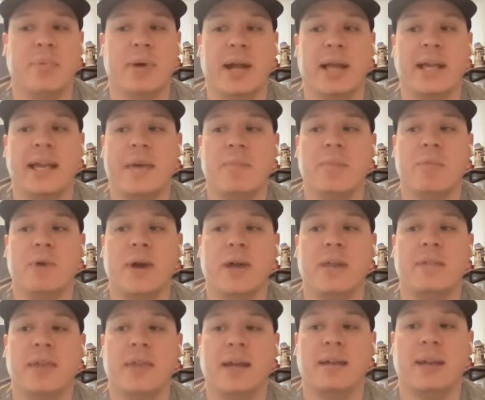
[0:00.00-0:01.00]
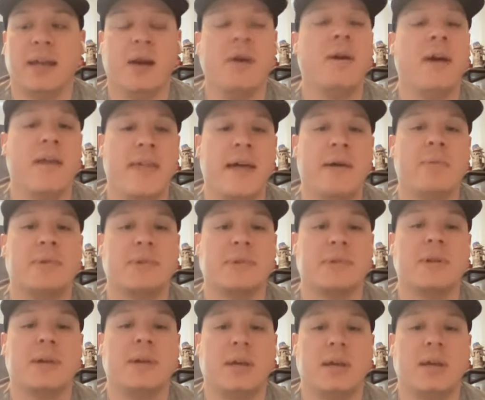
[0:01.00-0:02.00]
But I came away thinking like, okay, that
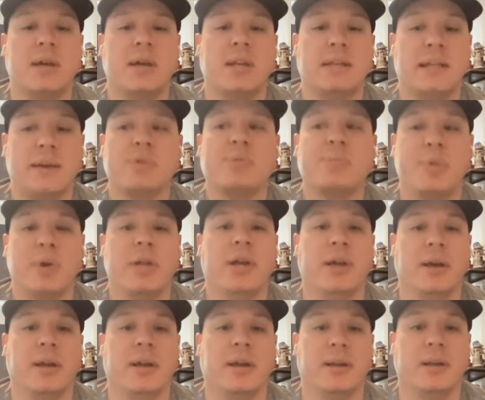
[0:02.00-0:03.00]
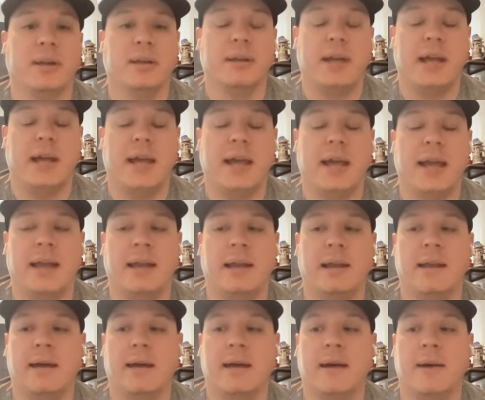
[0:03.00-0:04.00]
was pretty good. And
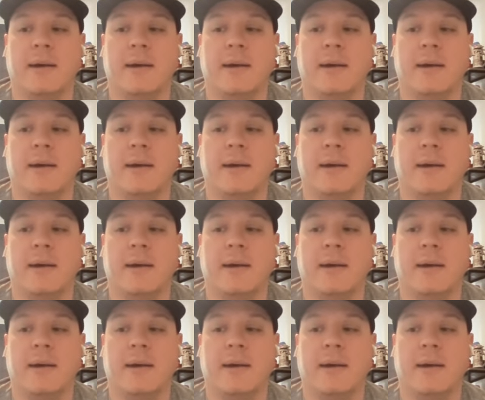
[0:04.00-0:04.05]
